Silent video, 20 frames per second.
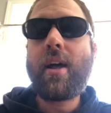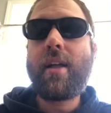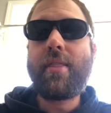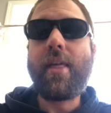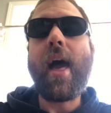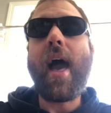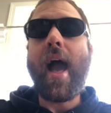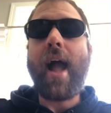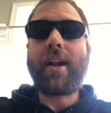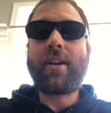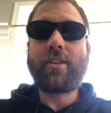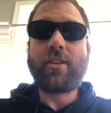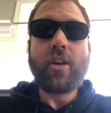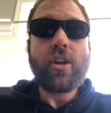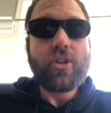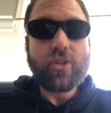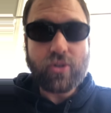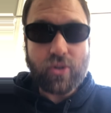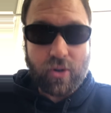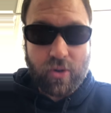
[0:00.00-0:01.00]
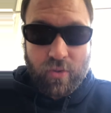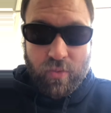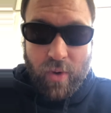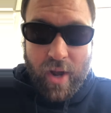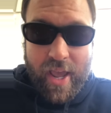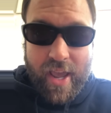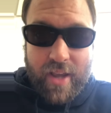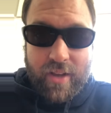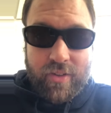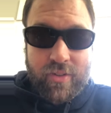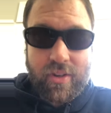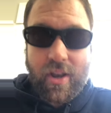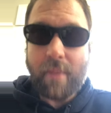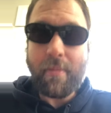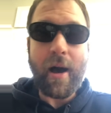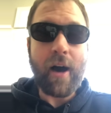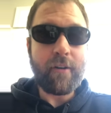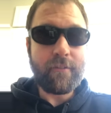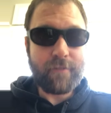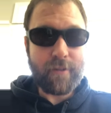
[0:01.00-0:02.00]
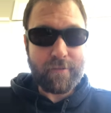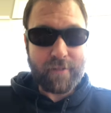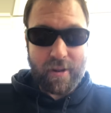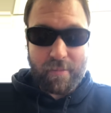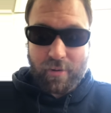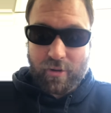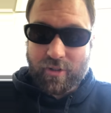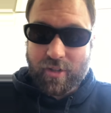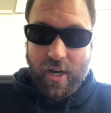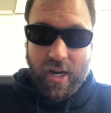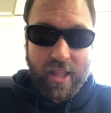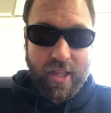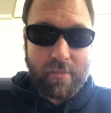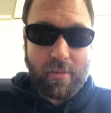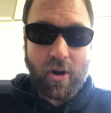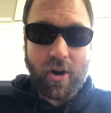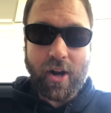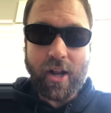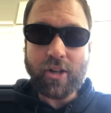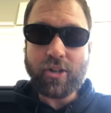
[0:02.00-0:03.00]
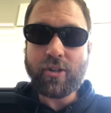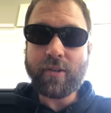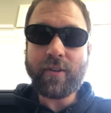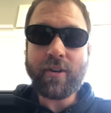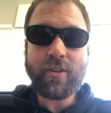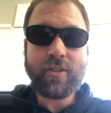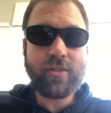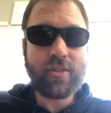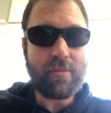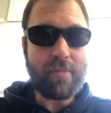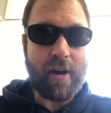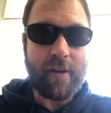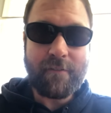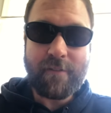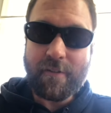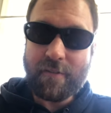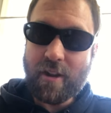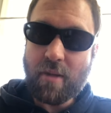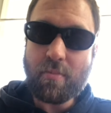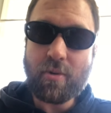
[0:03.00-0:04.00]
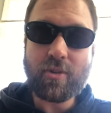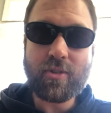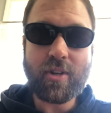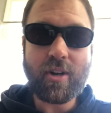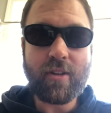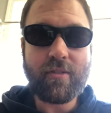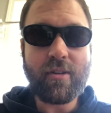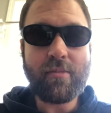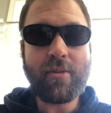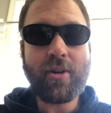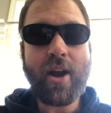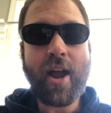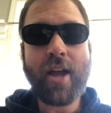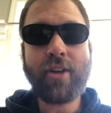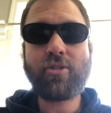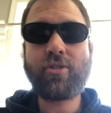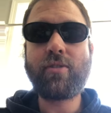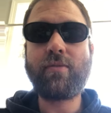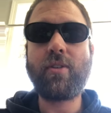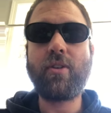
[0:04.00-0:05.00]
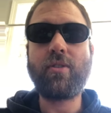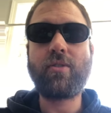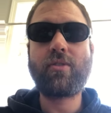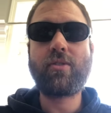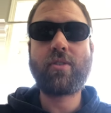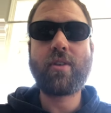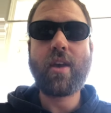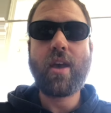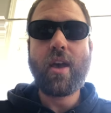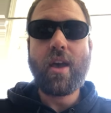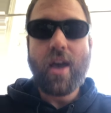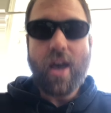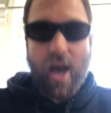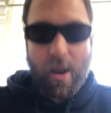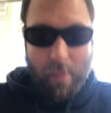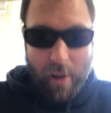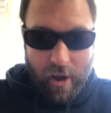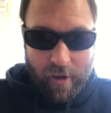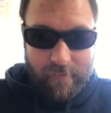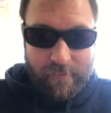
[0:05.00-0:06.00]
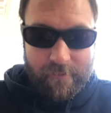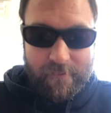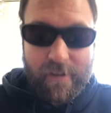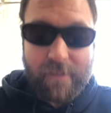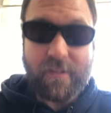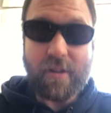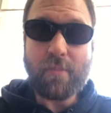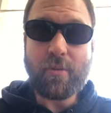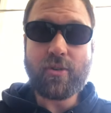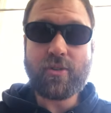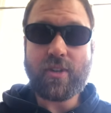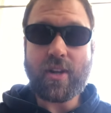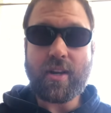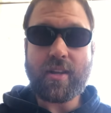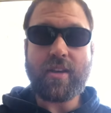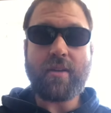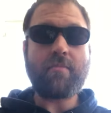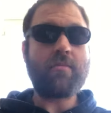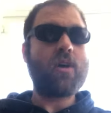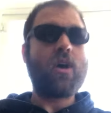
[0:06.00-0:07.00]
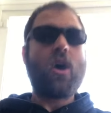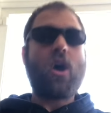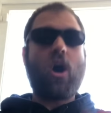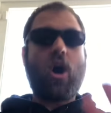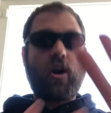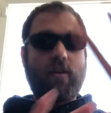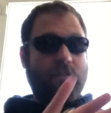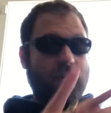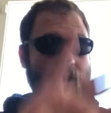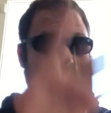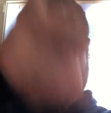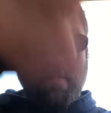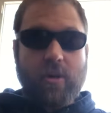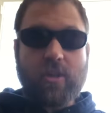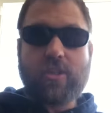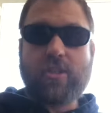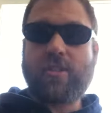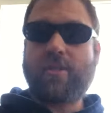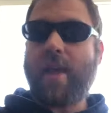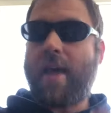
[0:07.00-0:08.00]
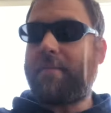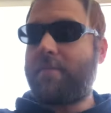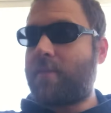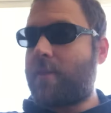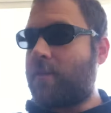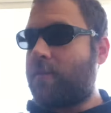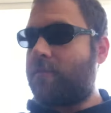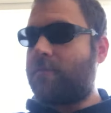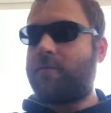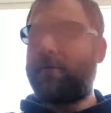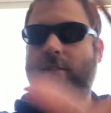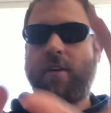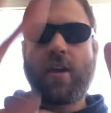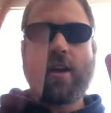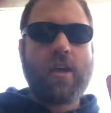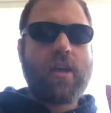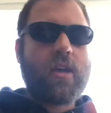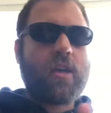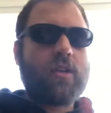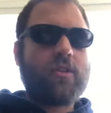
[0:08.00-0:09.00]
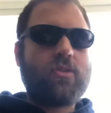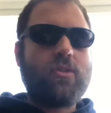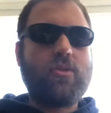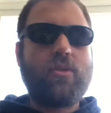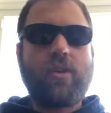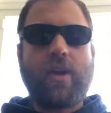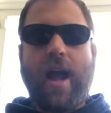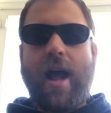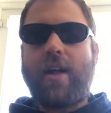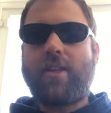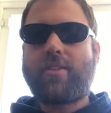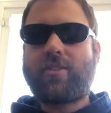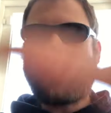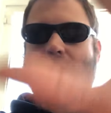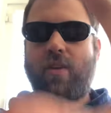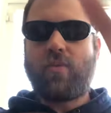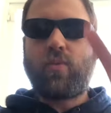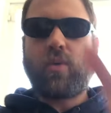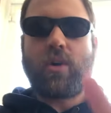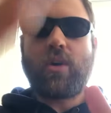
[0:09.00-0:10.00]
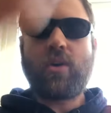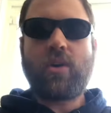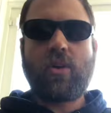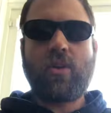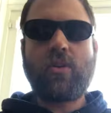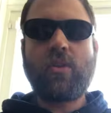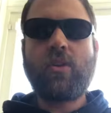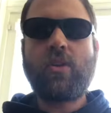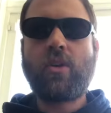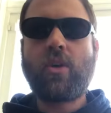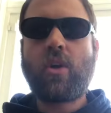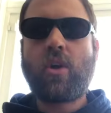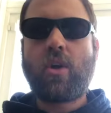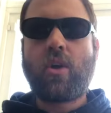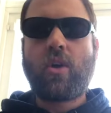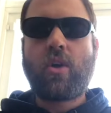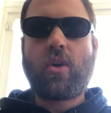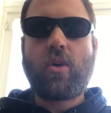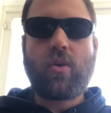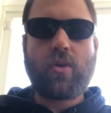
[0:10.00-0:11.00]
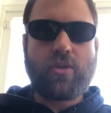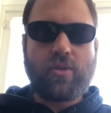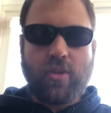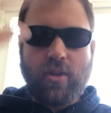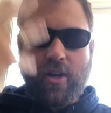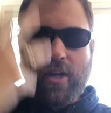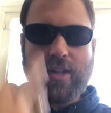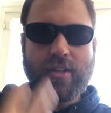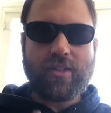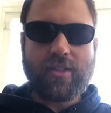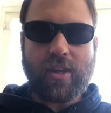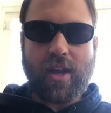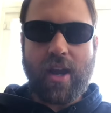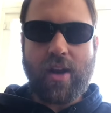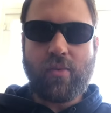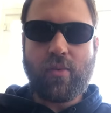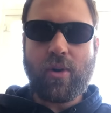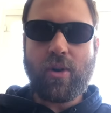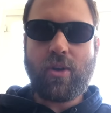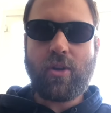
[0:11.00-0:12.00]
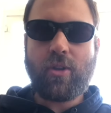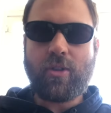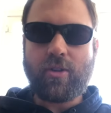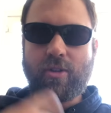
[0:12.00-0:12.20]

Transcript: that act certain ways. About 50% of them are introverts, about 50% of them are extroverts. About 50% of them are very perceptive to their outside world or to their inside world, they're